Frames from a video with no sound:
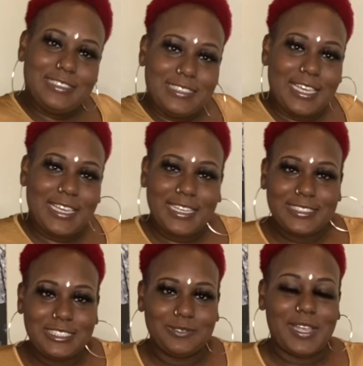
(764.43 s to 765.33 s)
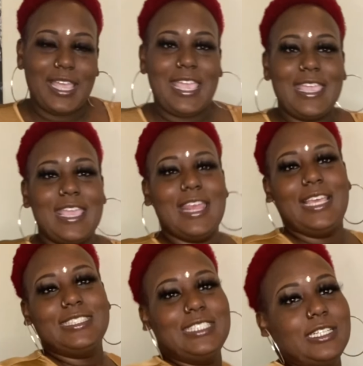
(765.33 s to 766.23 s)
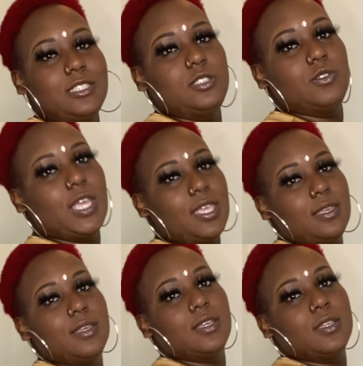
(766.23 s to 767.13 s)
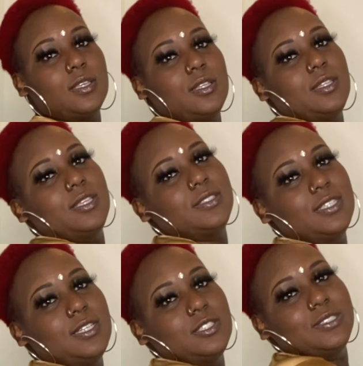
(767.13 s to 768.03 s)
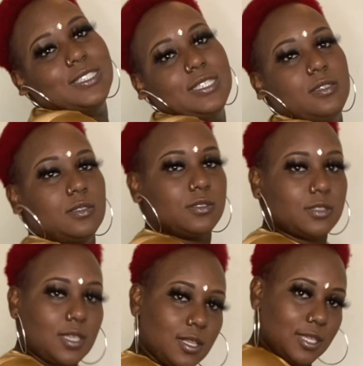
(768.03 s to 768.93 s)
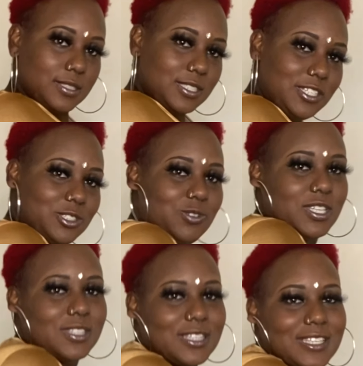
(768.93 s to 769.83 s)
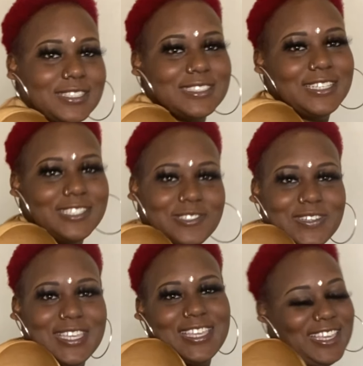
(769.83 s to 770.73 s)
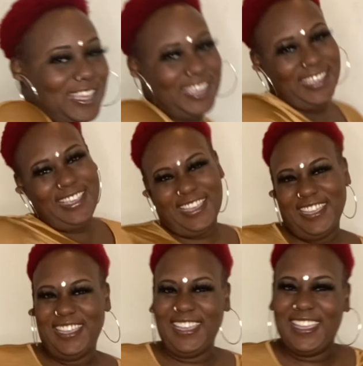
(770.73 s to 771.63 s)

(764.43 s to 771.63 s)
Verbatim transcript: Yes, right here. Let's get into it. Let's get into it. Let's get into it. Let's get into it.